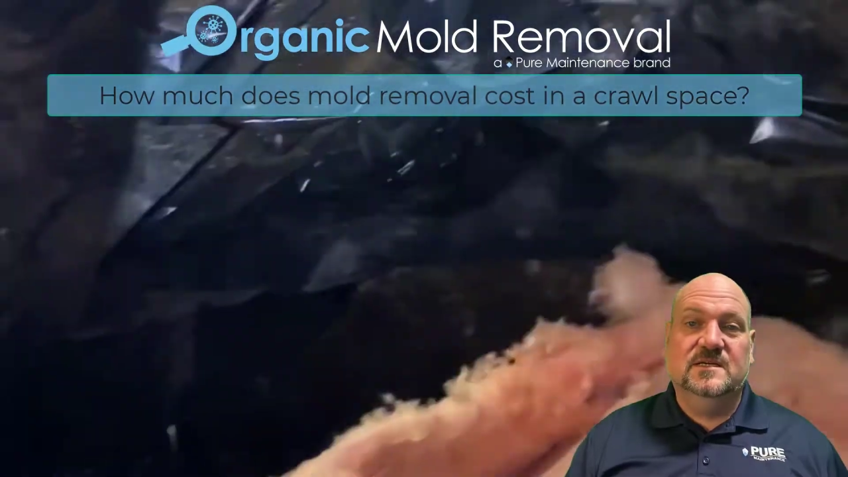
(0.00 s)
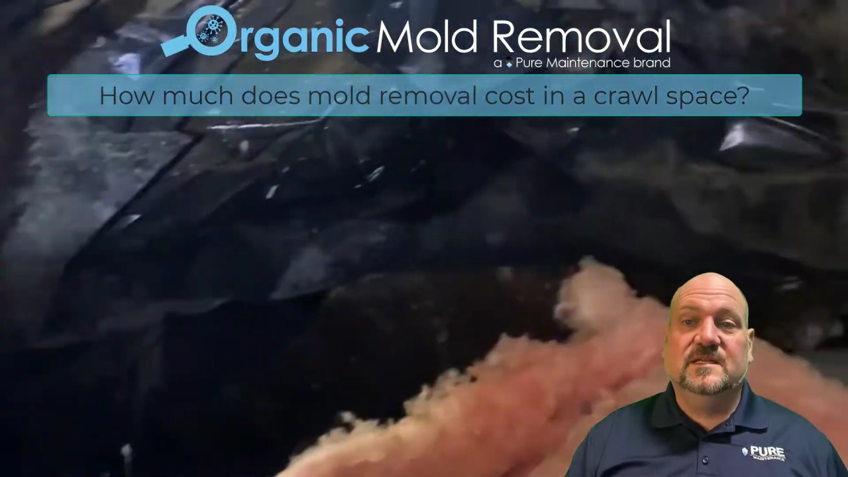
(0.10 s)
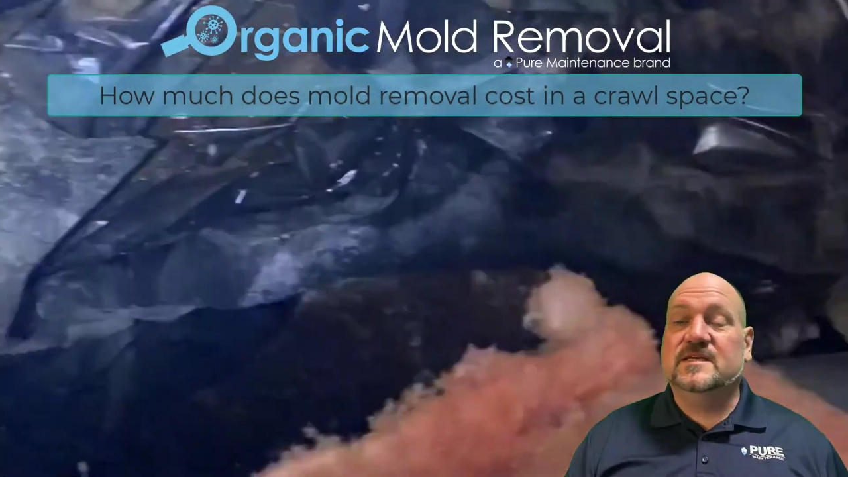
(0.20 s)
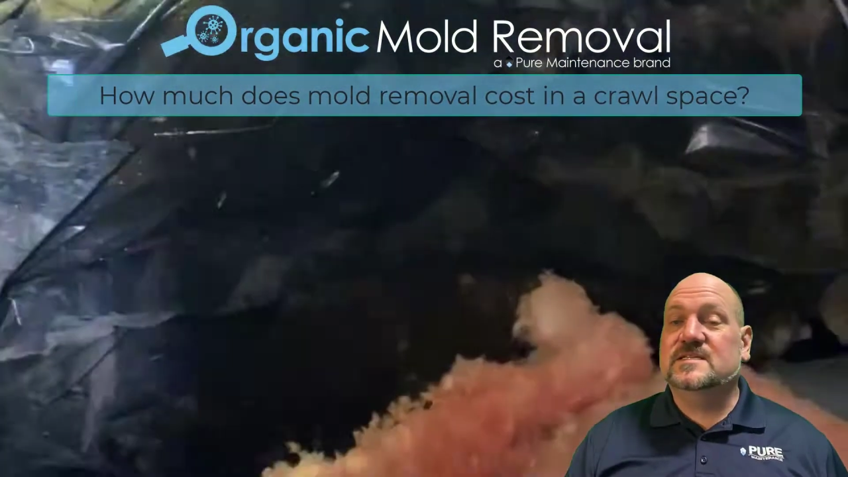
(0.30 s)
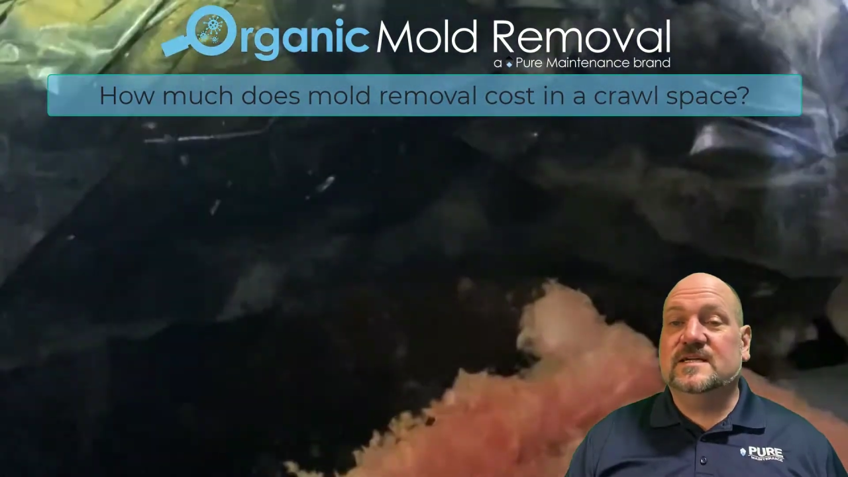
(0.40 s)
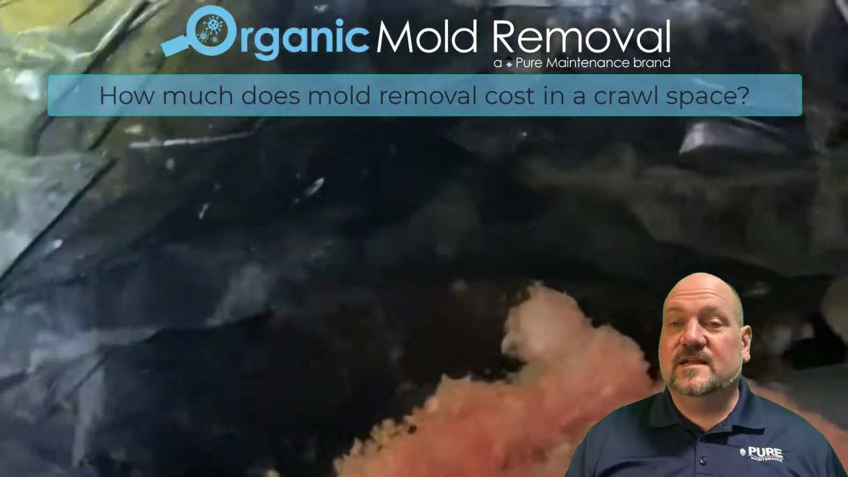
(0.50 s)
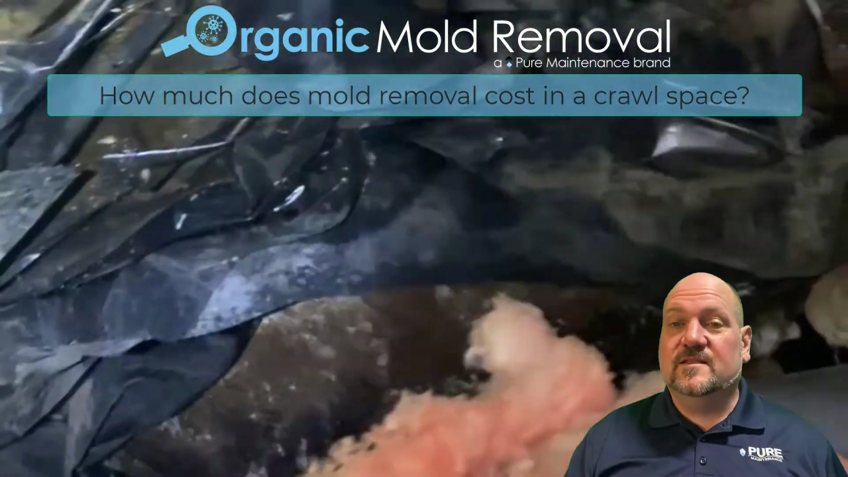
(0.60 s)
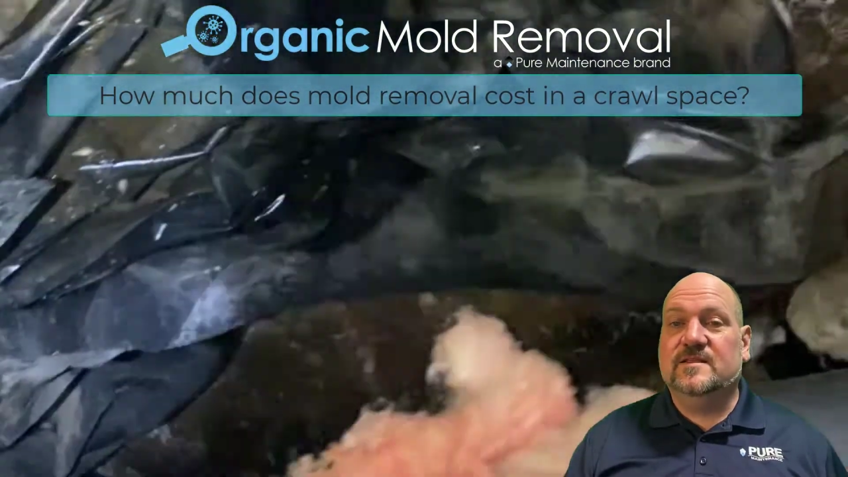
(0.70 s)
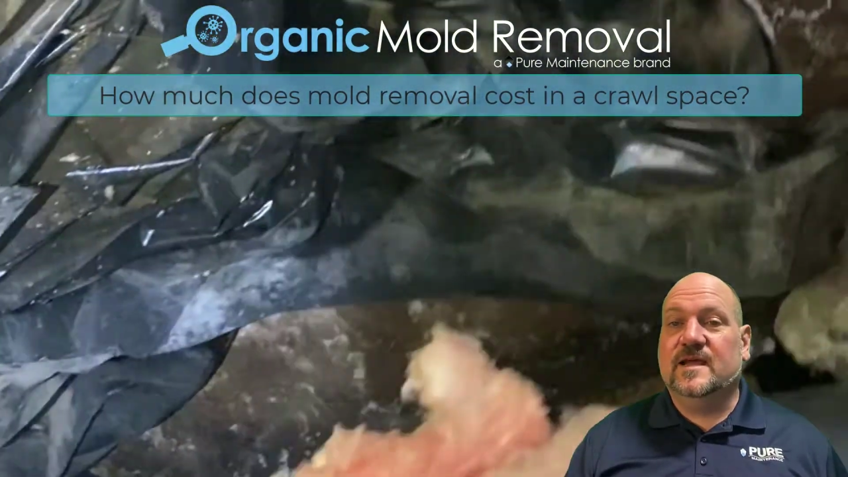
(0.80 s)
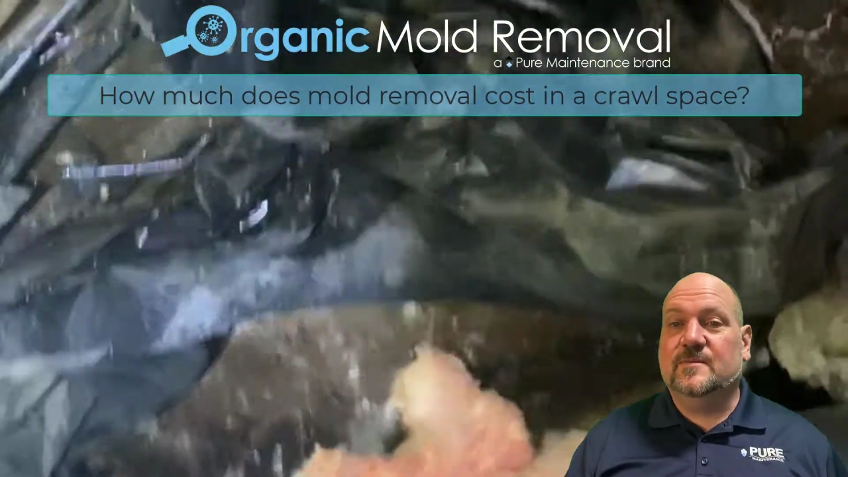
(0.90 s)
the extent of
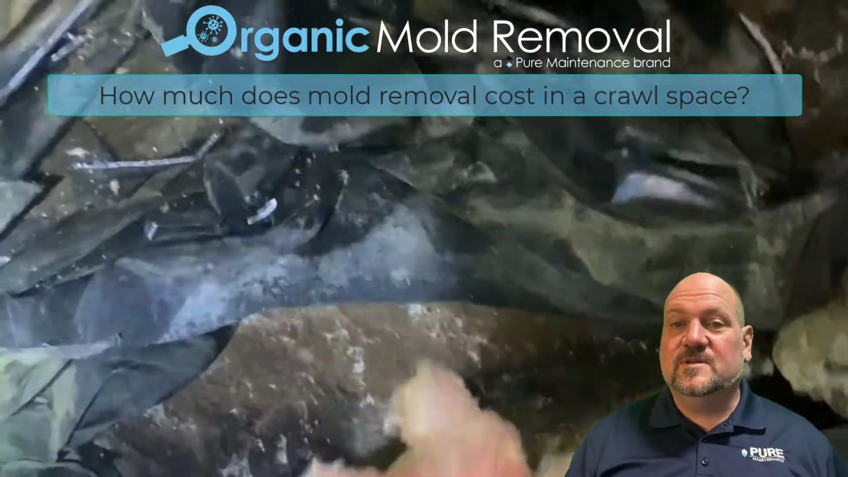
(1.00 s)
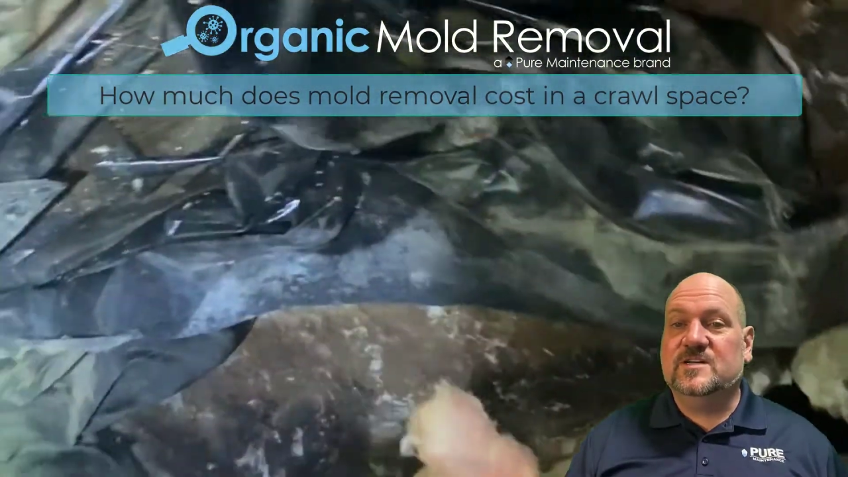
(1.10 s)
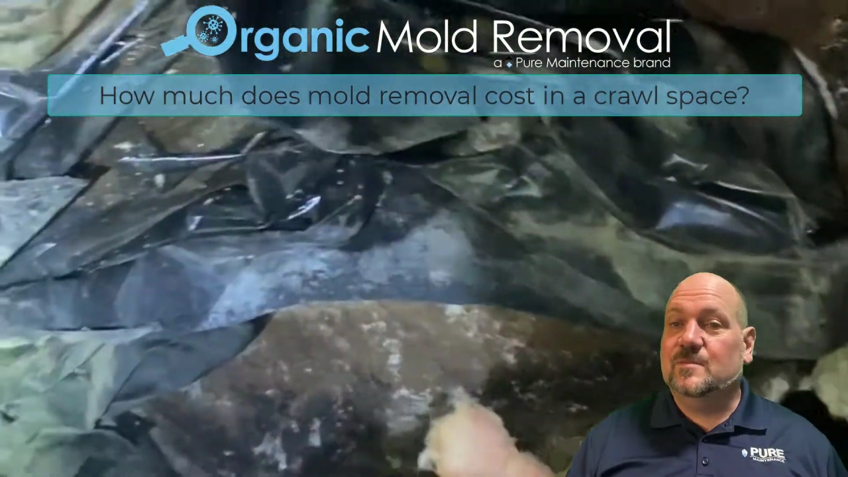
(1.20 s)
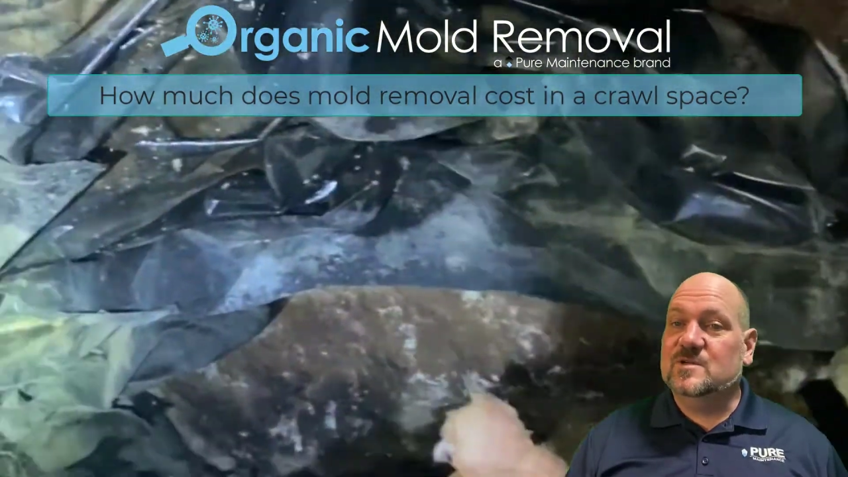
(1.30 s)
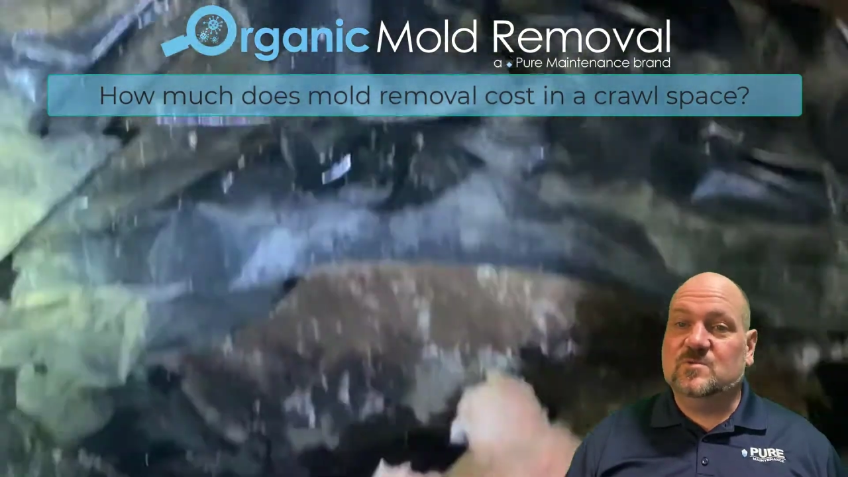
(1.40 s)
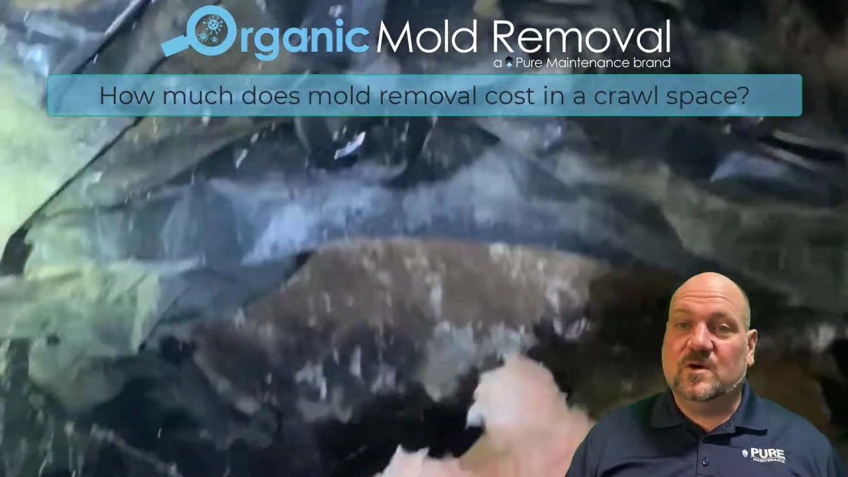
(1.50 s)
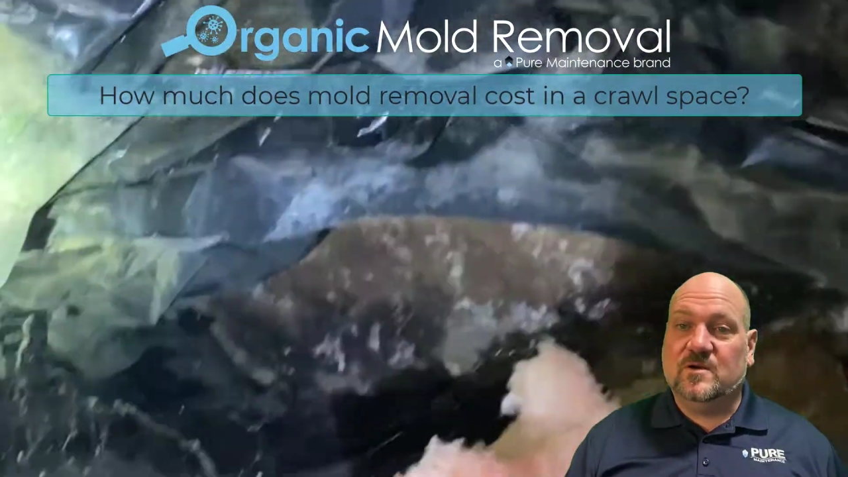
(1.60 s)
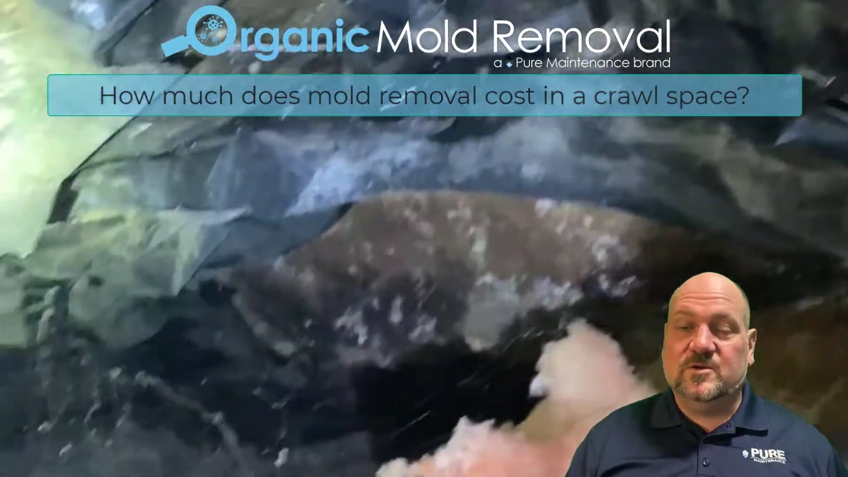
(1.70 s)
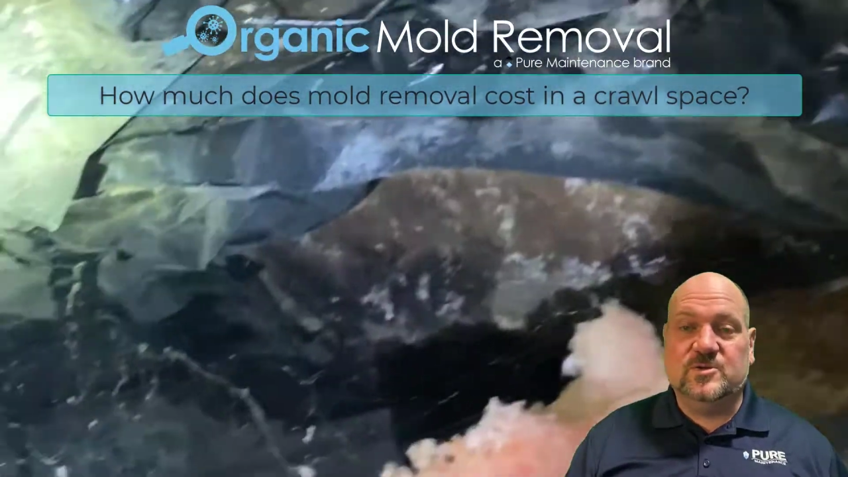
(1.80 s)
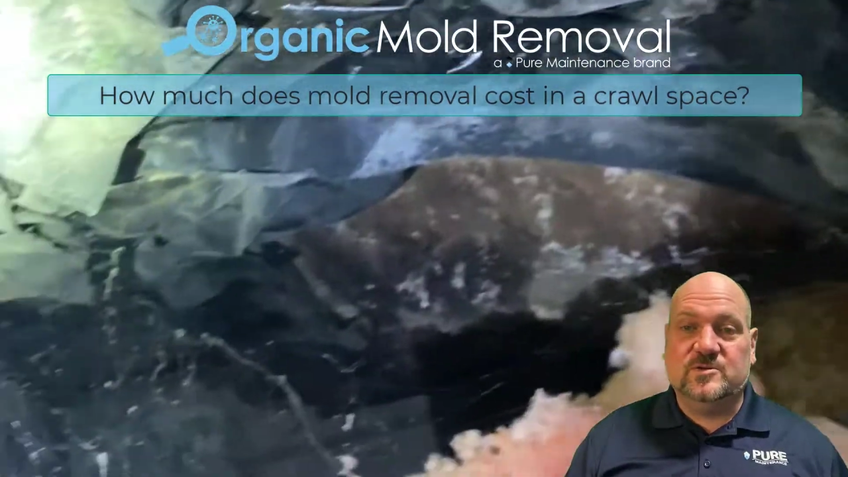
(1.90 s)
the damage, how much
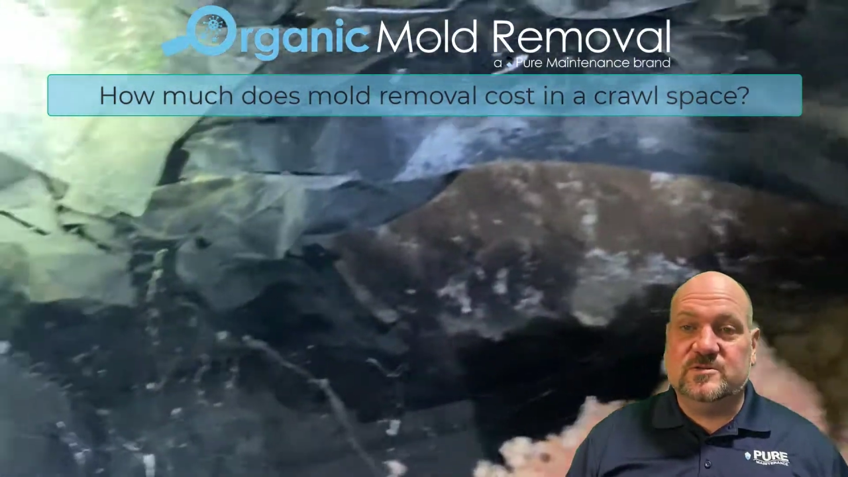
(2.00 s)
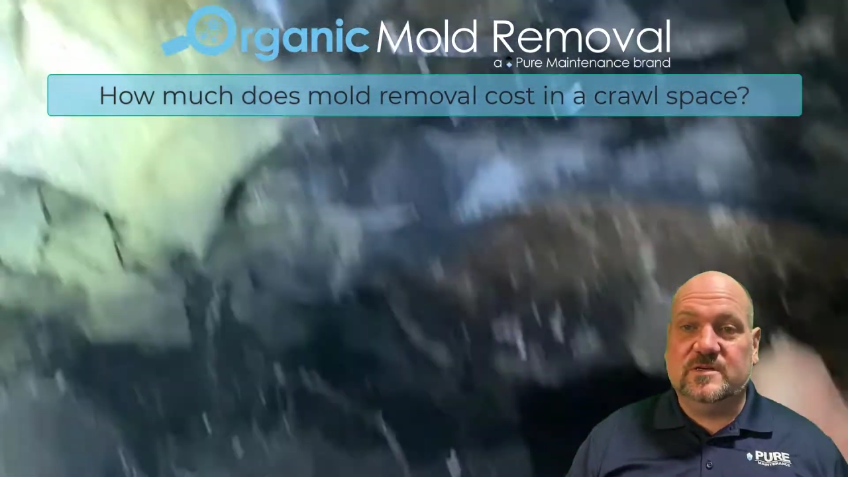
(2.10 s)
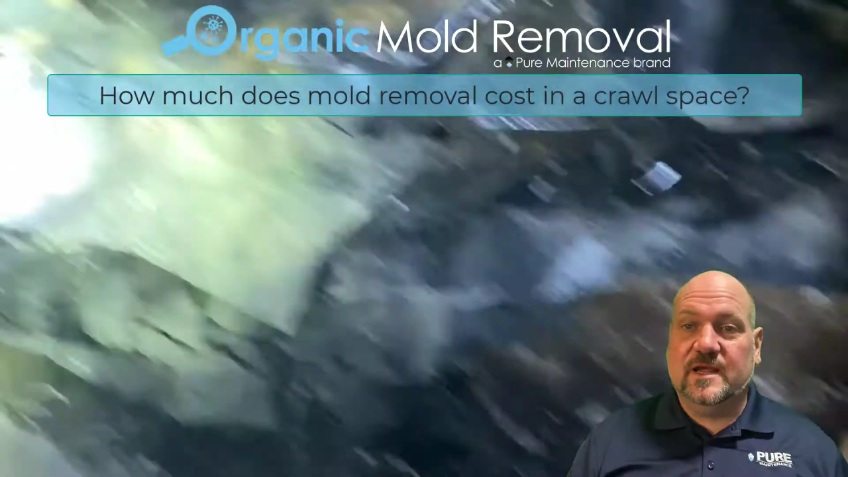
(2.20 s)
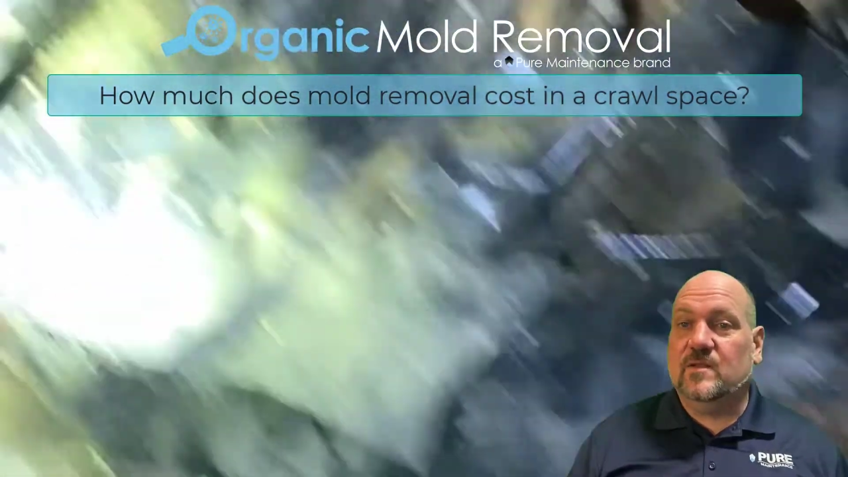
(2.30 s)
water intrusion,